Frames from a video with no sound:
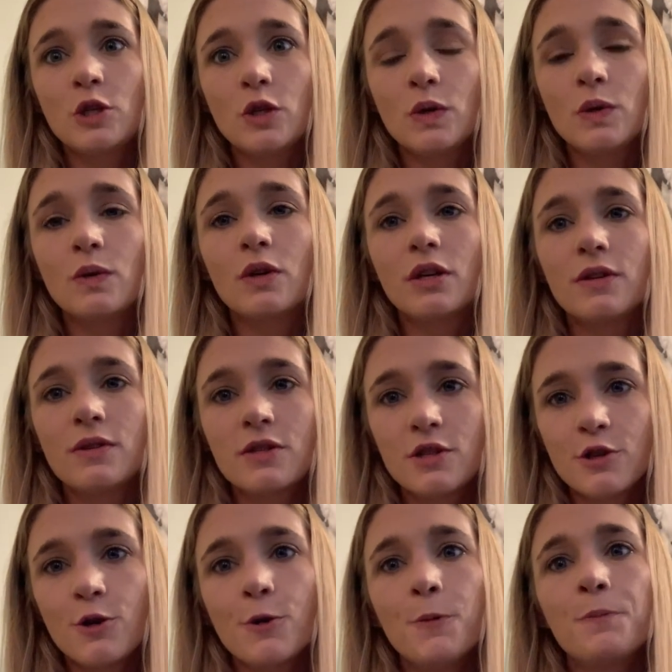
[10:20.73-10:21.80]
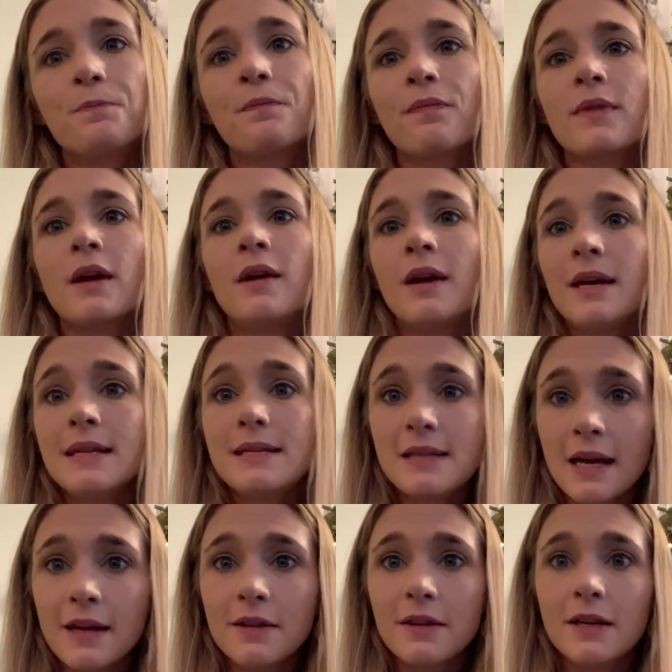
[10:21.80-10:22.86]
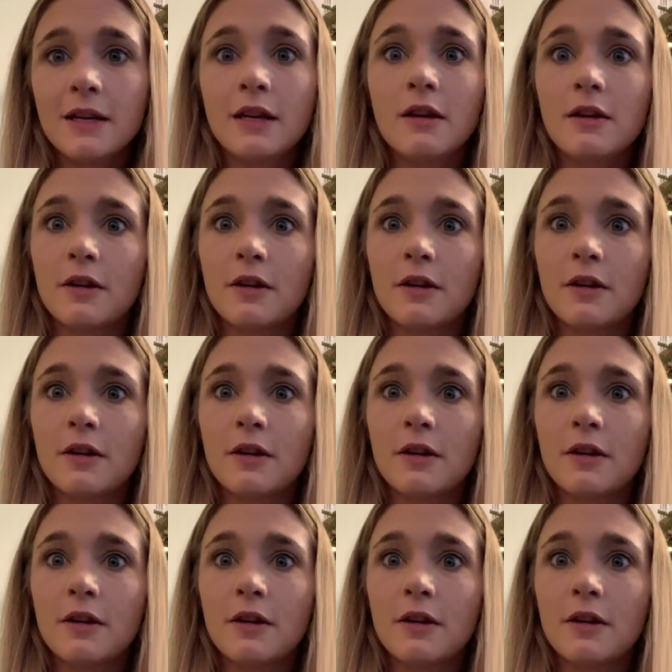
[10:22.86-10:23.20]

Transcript: to consume daily.